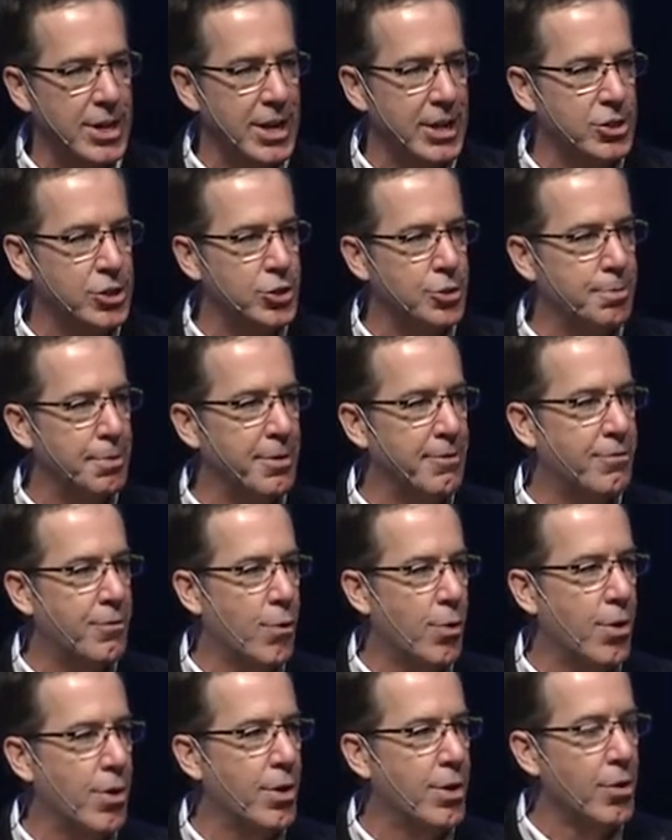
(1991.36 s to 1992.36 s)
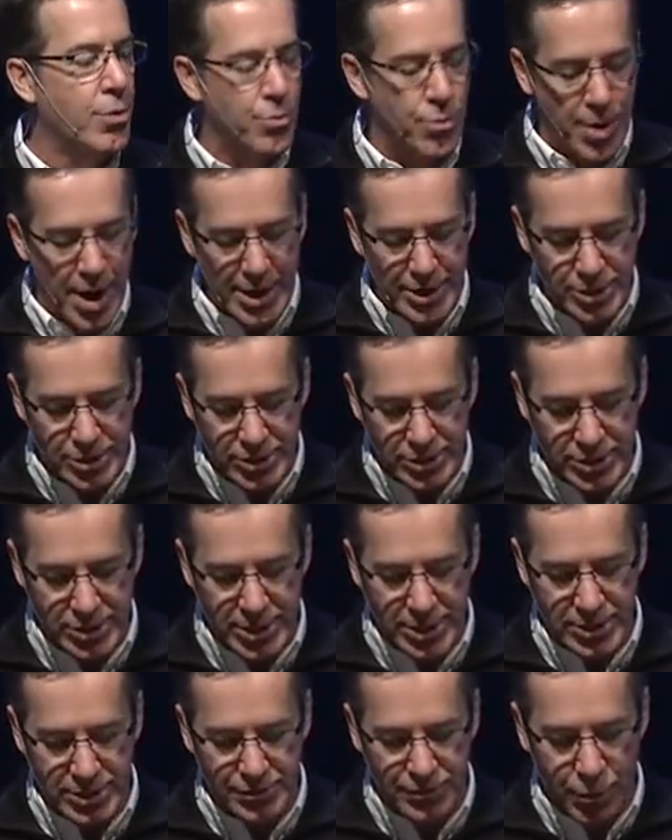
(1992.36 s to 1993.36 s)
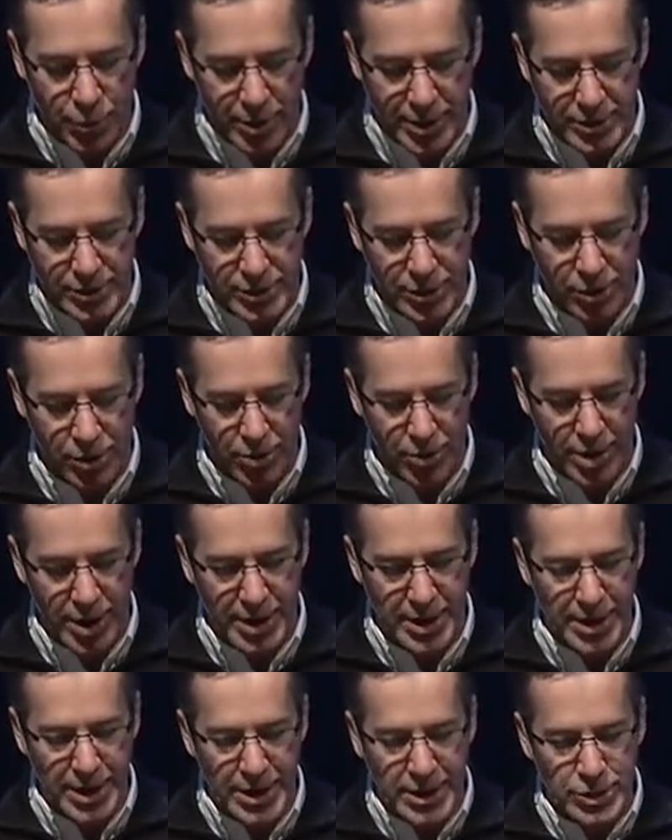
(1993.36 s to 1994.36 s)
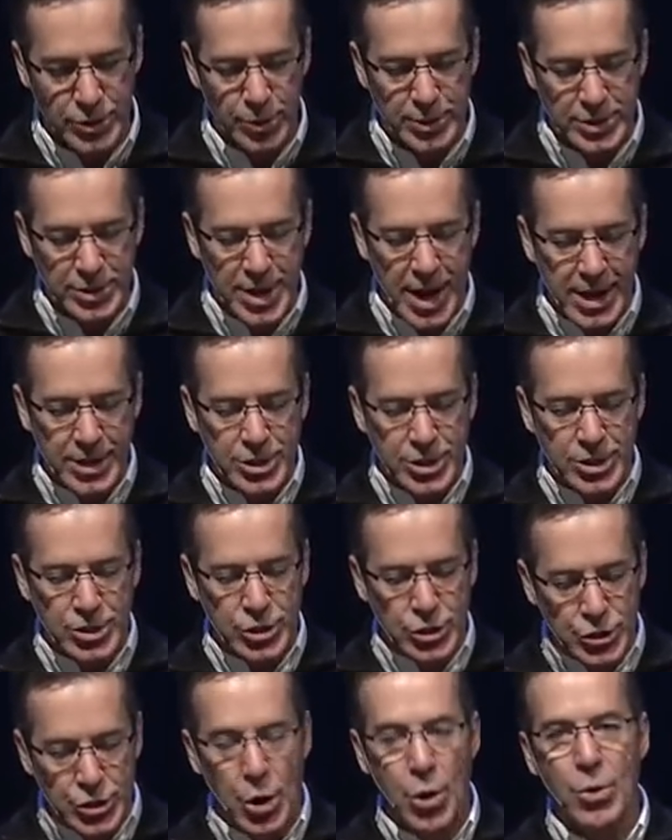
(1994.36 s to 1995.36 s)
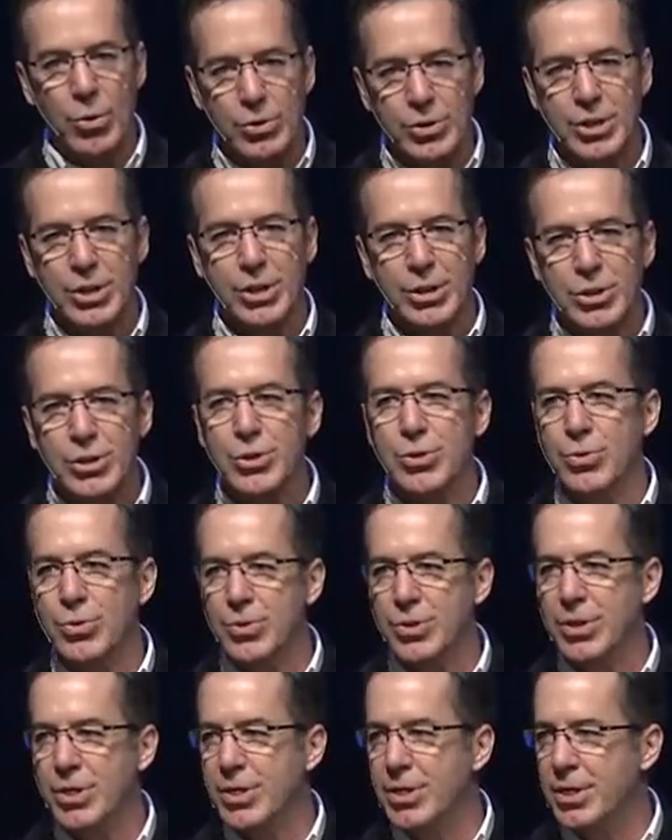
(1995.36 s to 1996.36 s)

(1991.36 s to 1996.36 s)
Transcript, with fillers: an instrument for righteousness, for His glory. So it's not just don't do